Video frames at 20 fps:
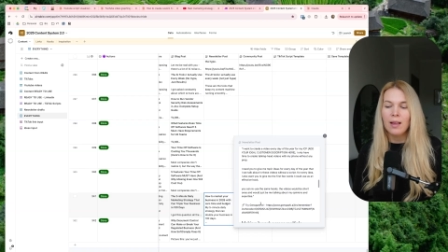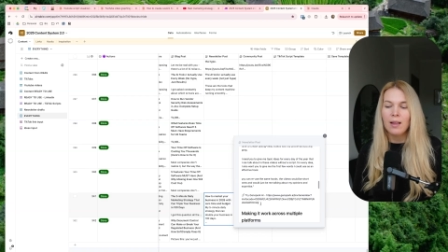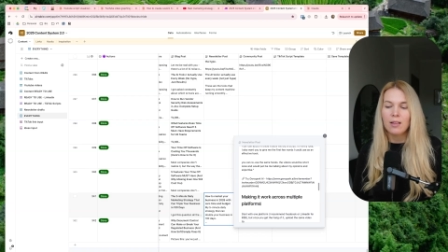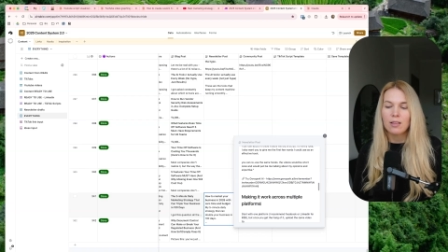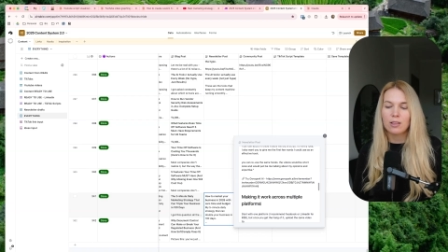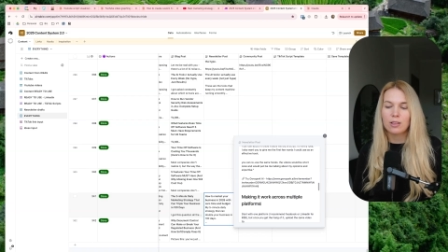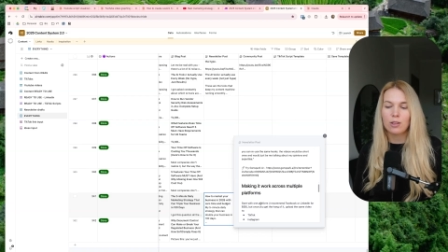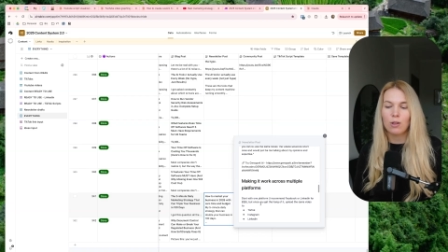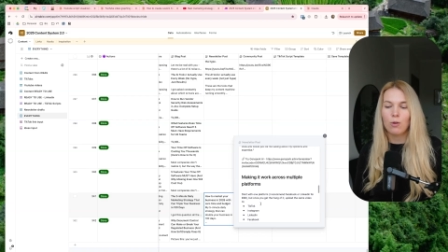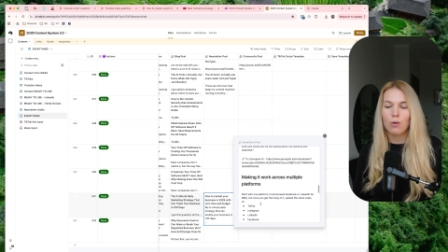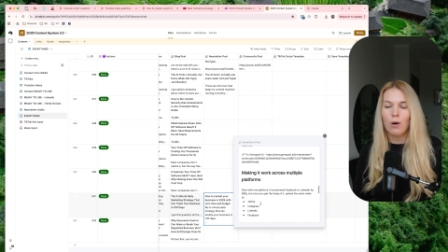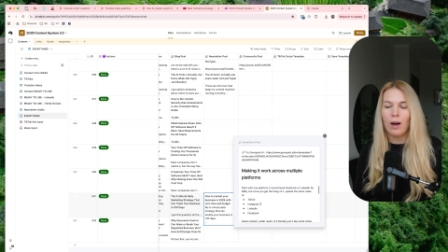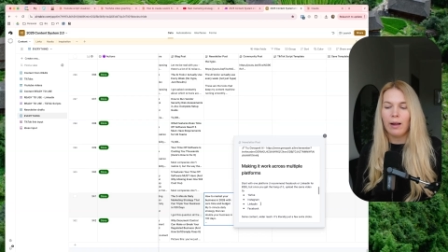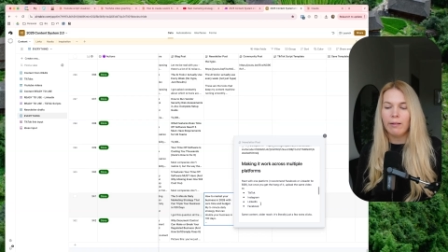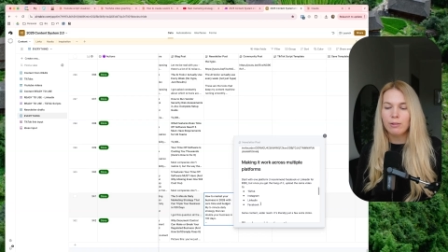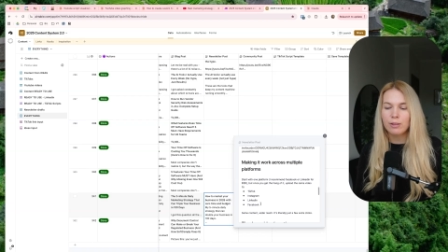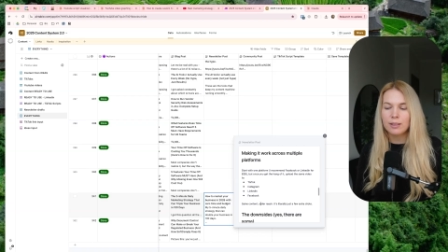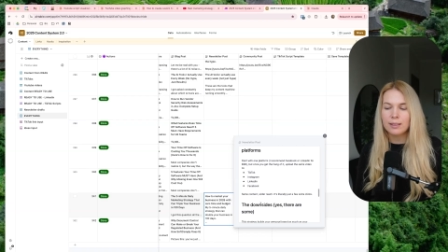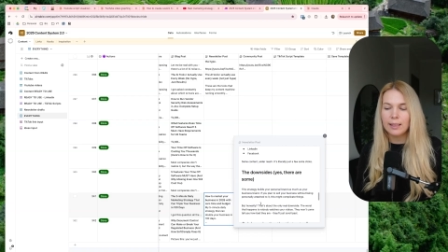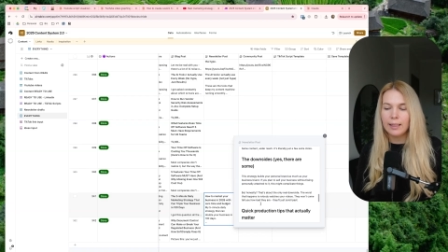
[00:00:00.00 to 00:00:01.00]
So I
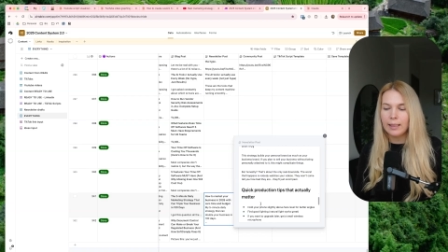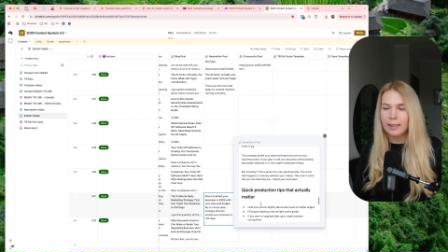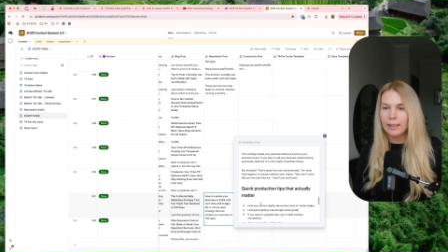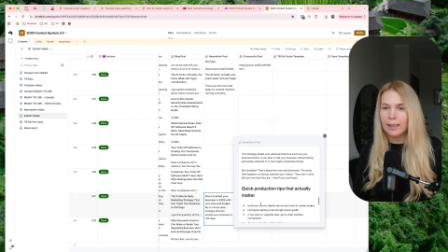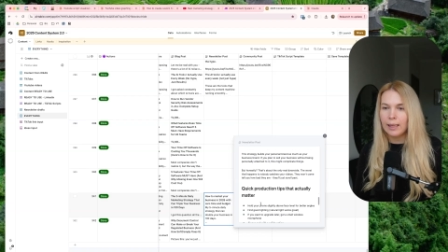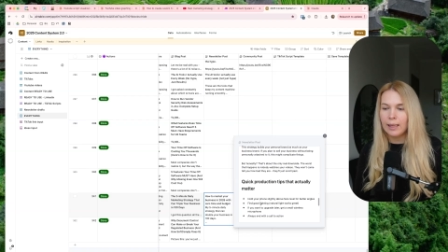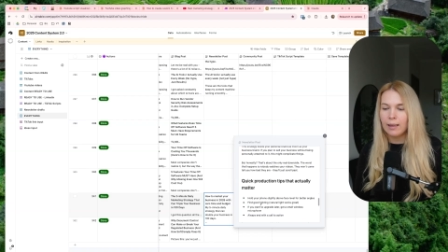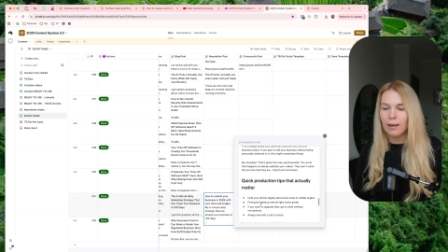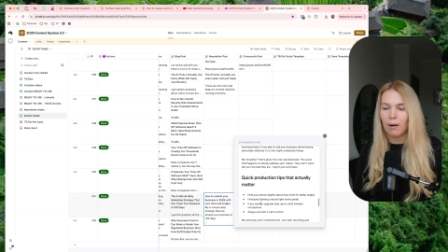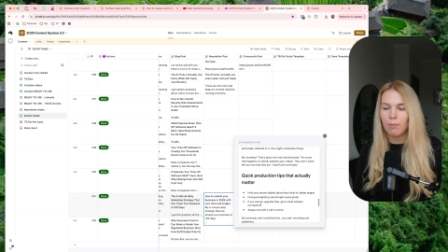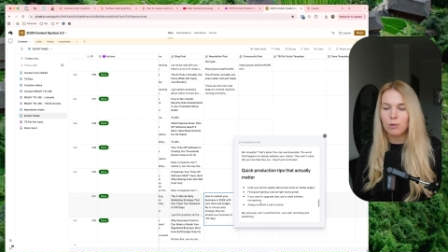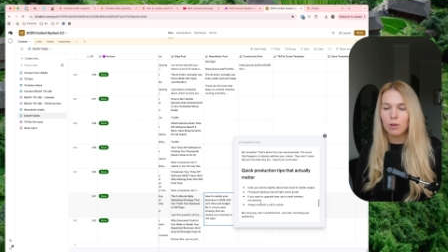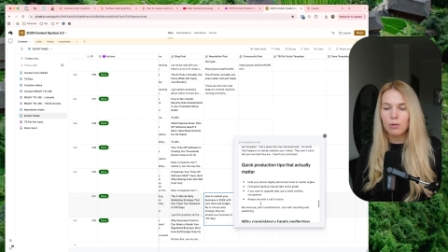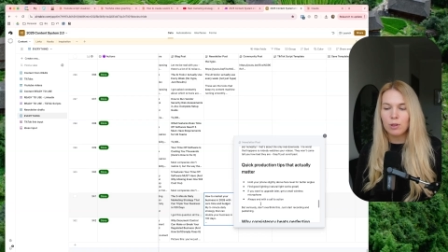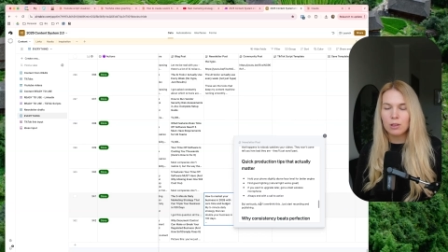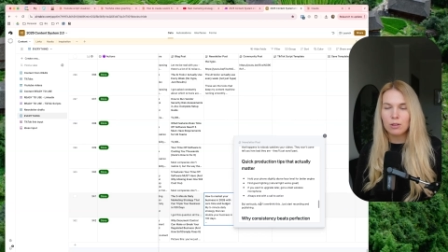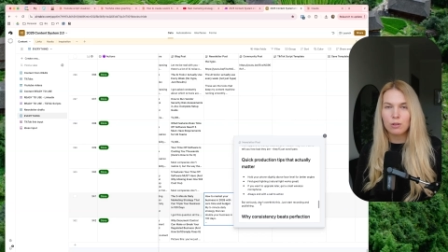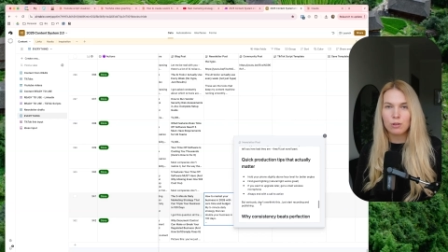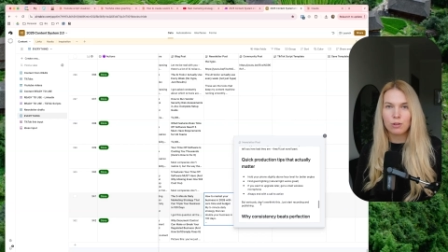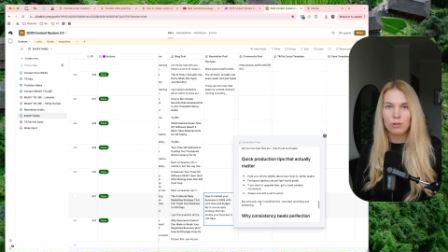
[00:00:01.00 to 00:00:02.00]
was thinking I'm
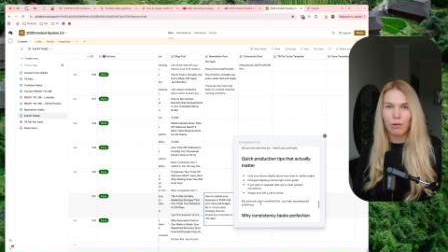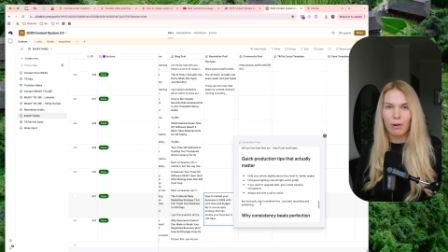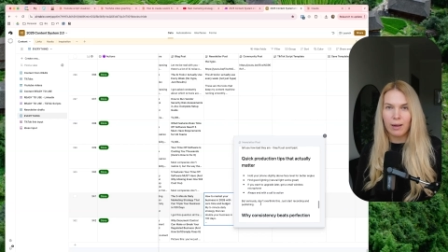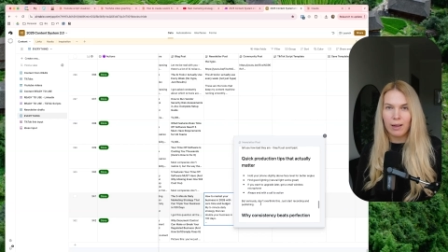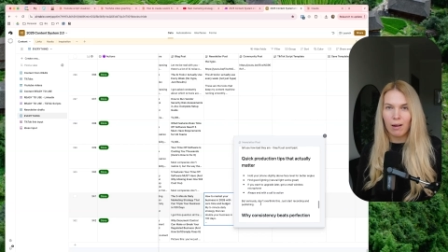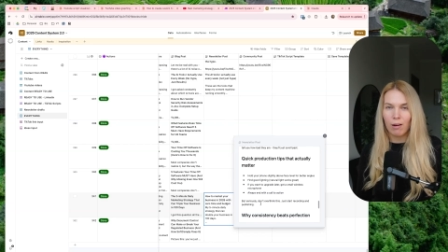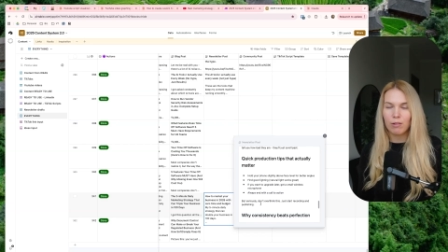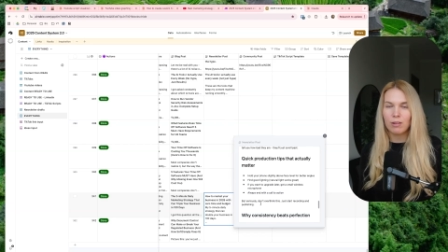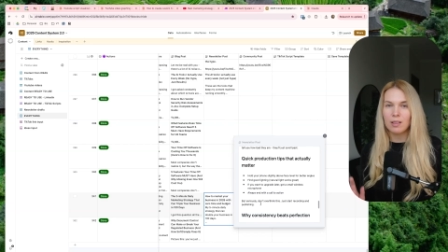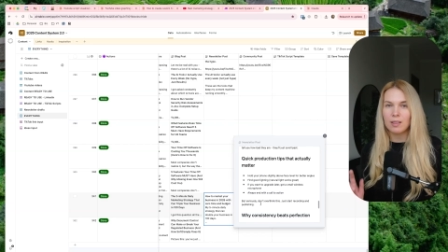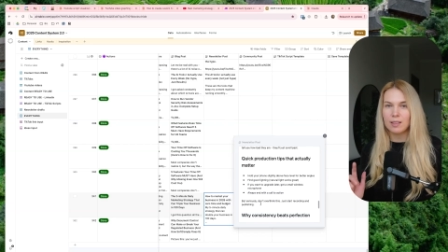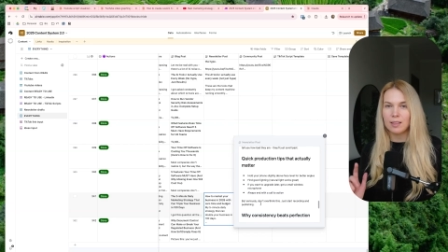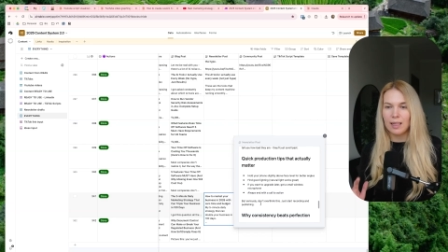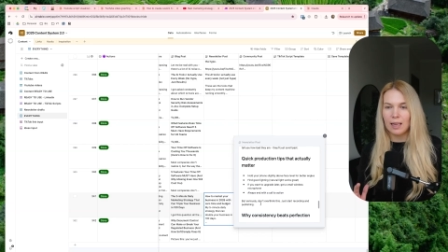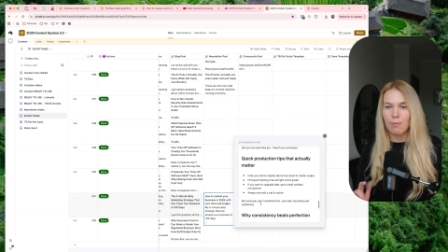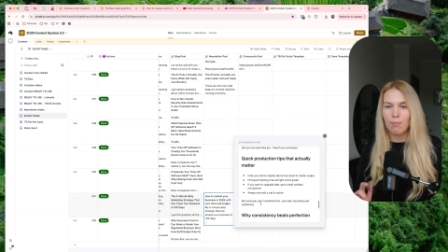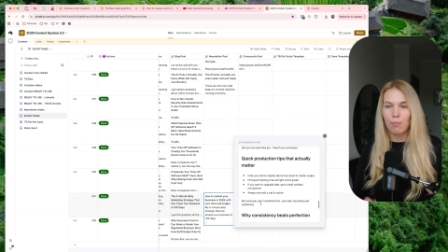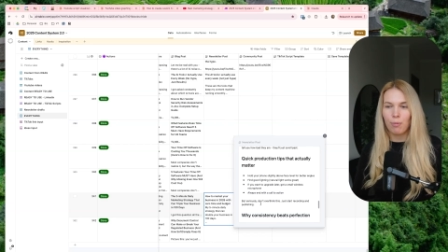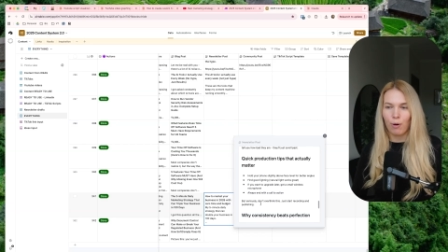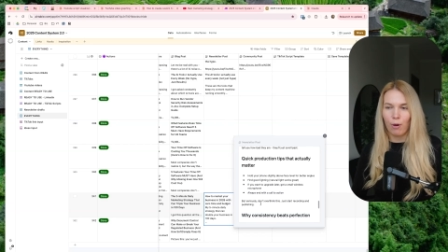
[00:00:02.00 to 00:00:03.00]
going to try out the
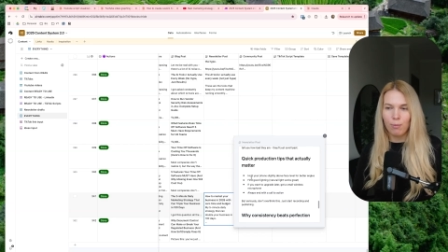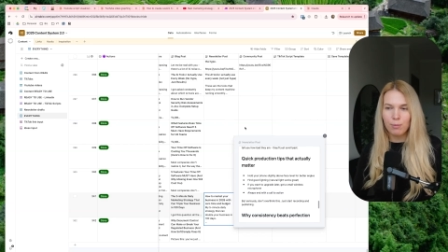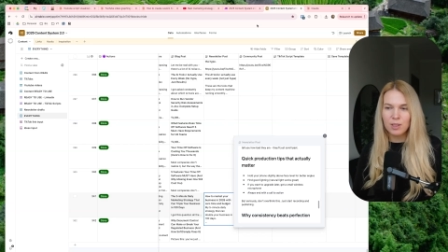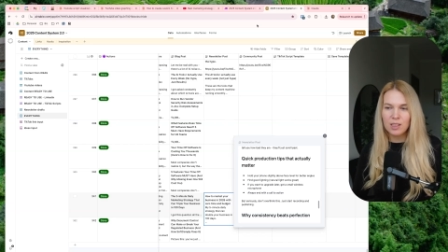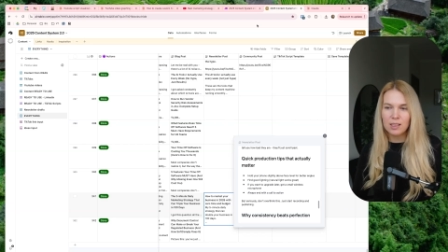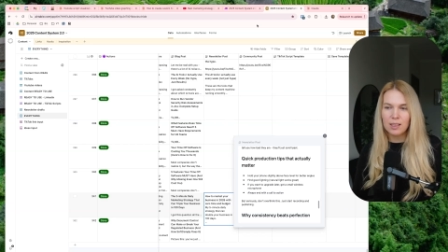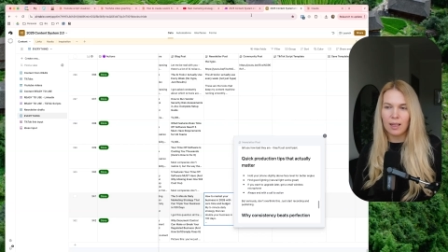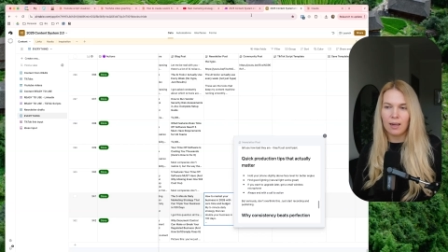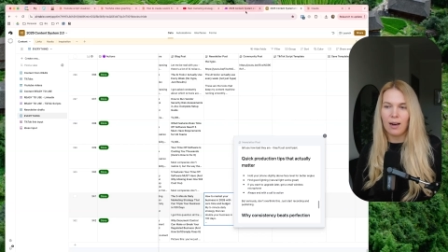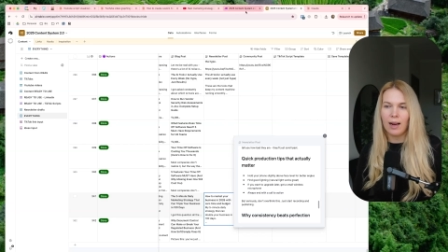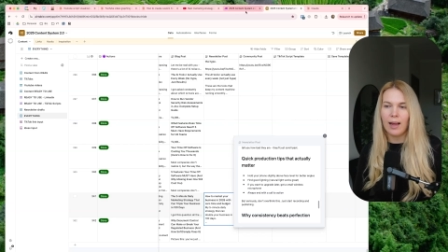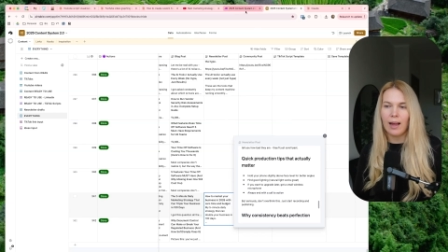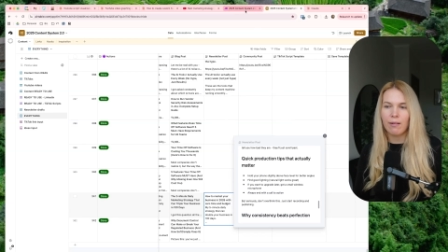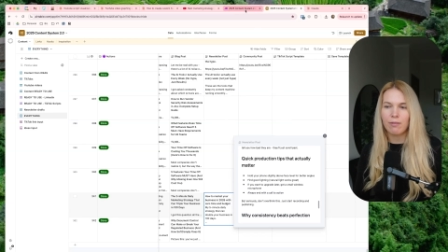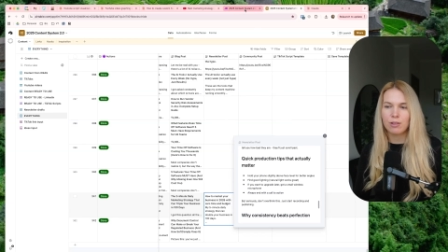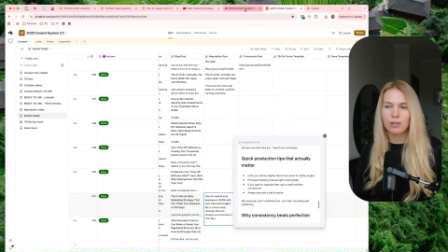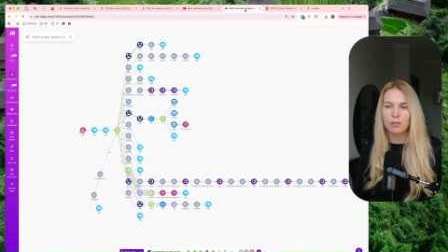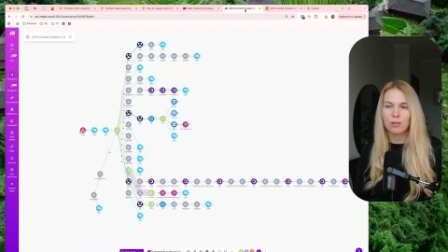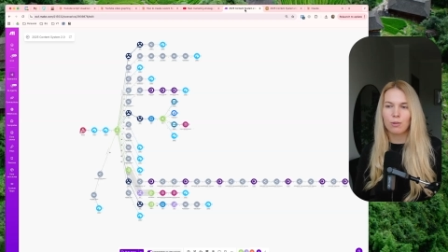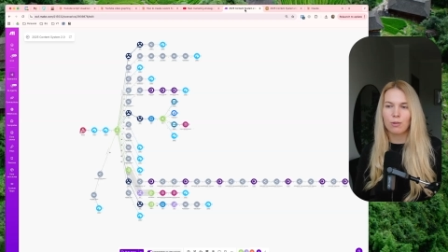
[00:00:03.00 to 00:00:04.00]
same prompts that I have
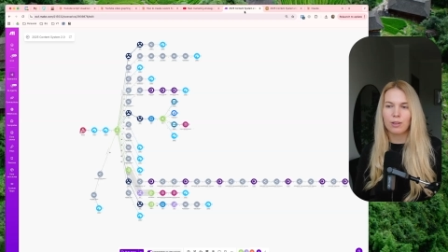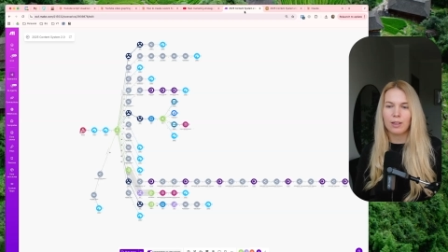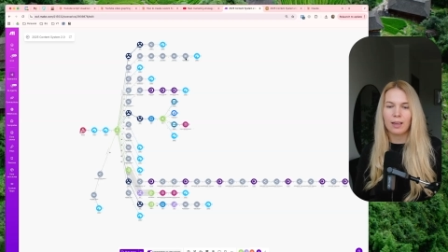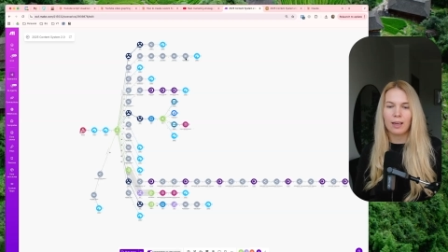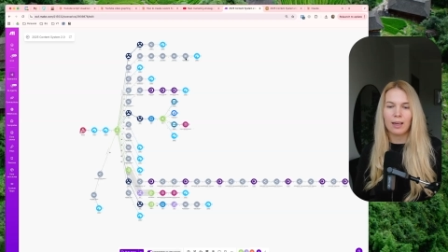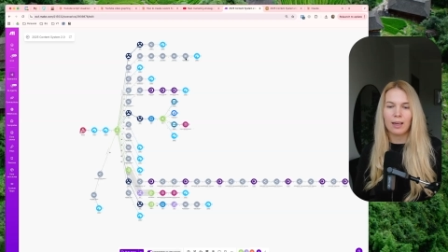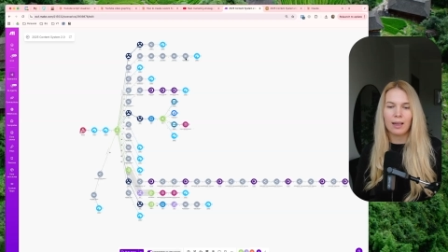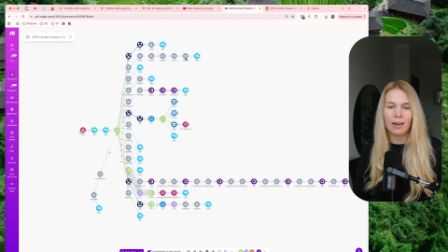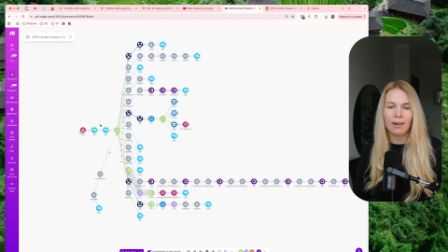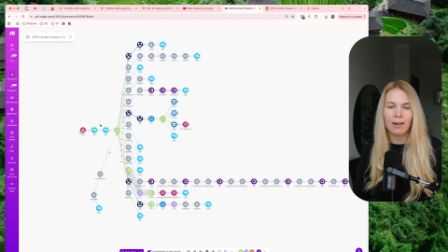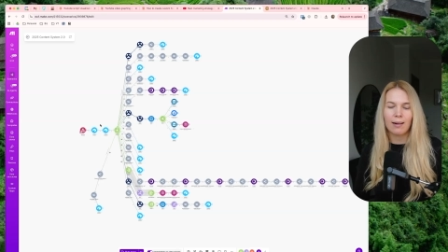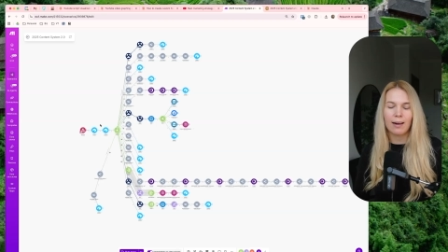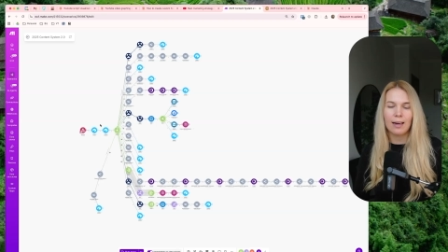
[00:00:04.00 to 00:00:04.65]
stored here